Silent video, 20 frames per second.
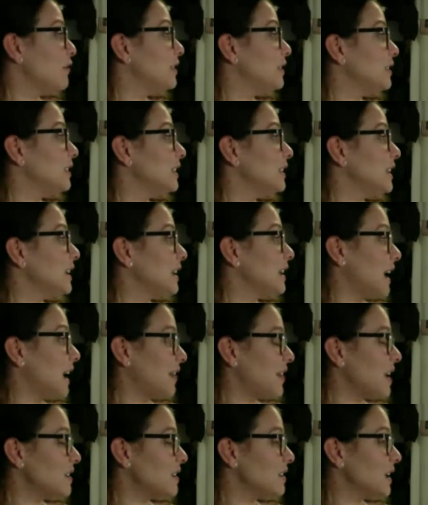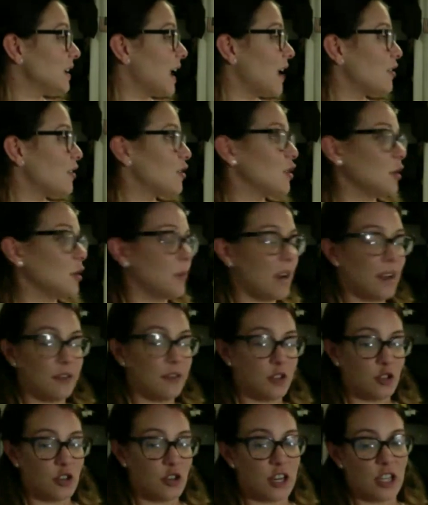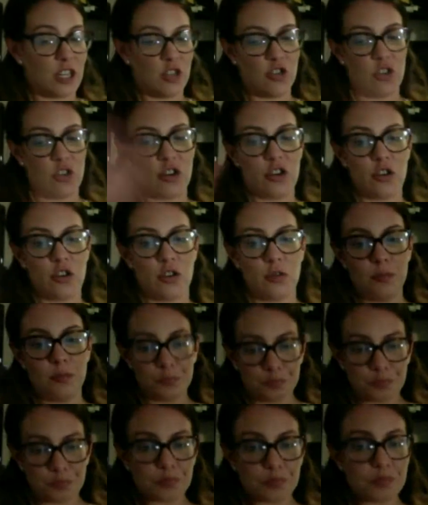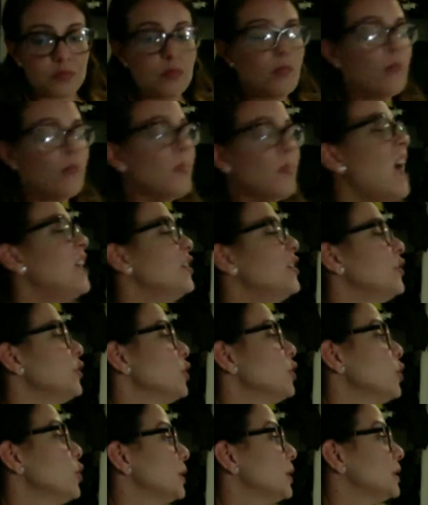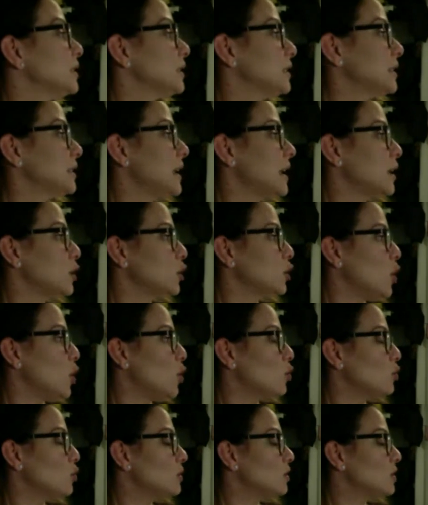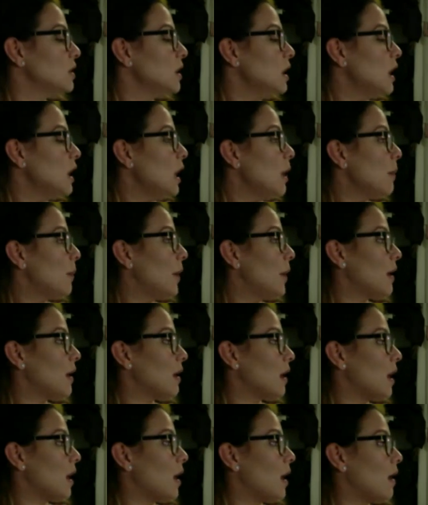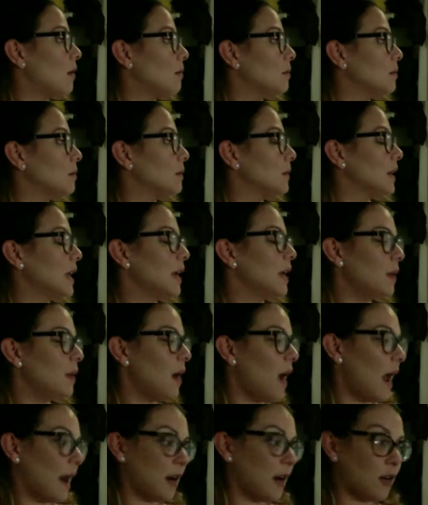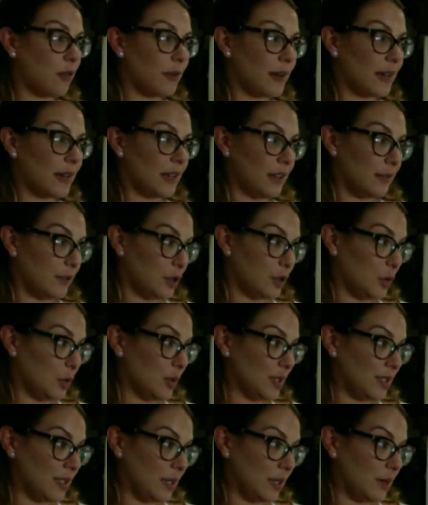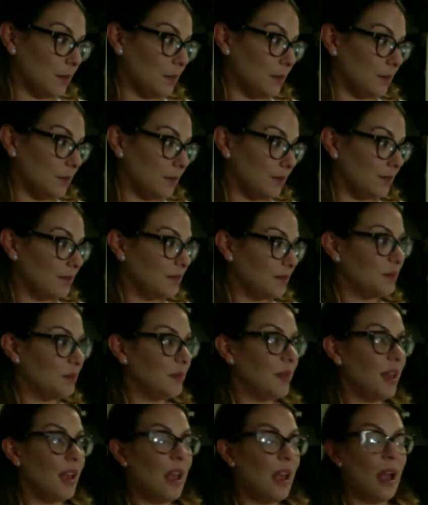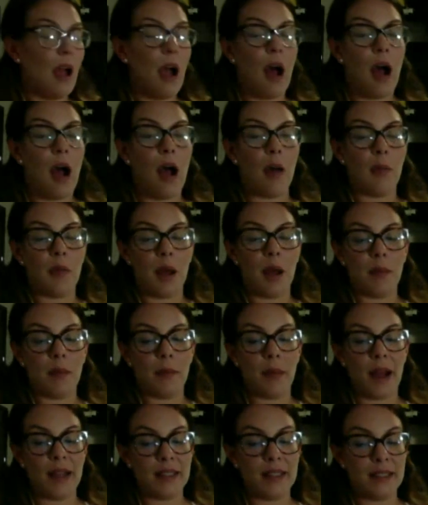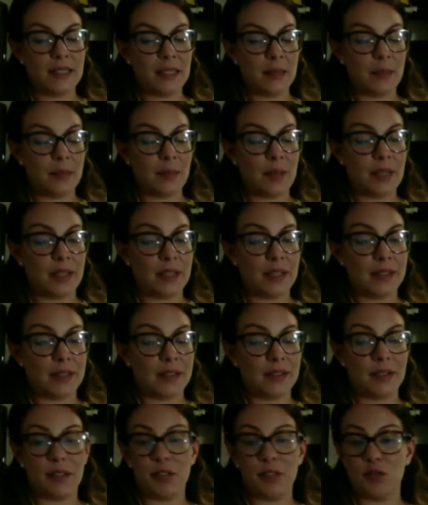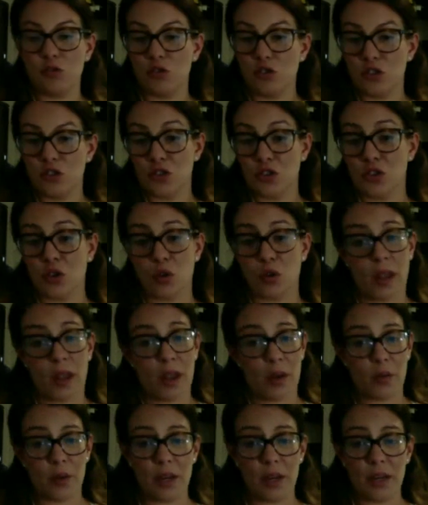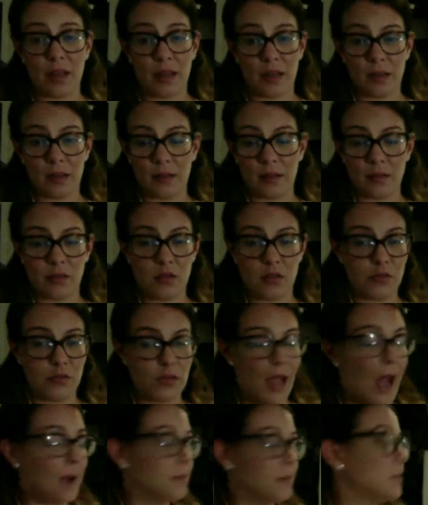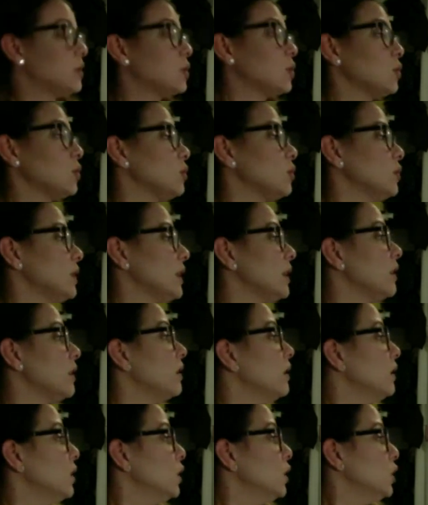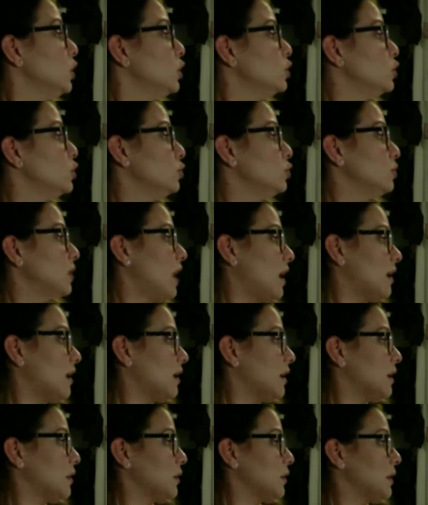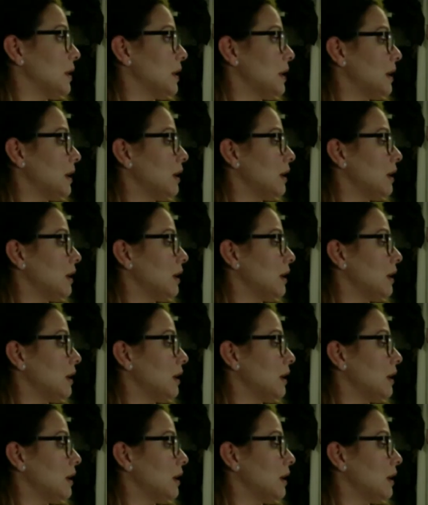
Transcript: So definitely get that together. You're going to have your trading journal and your notebook to take notes. But Kimmel had already given you a tip. My tip is just don't get greedy. Absolutely do not get greedy.